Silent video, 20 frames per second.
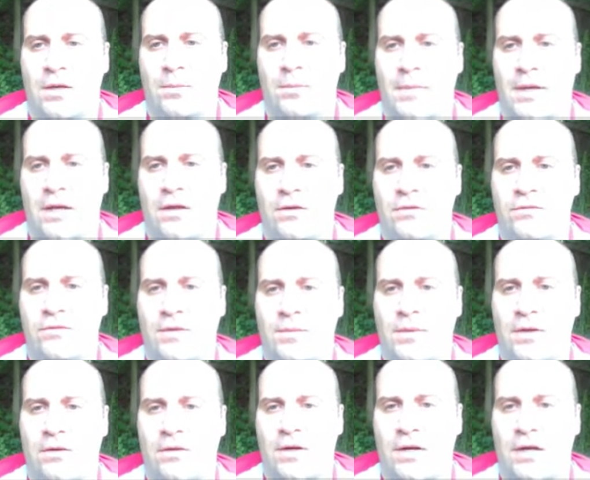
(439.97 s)
Male and
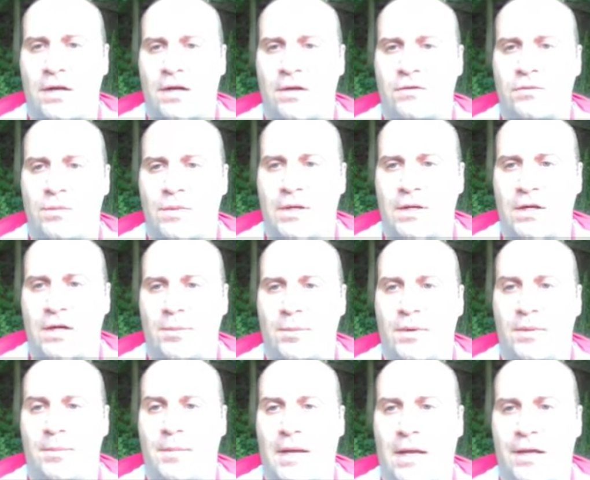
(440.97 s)
female groundhogs meet up
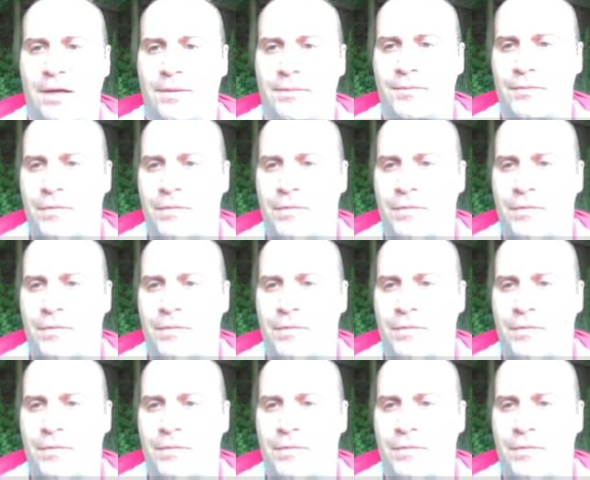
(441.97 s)
and mate.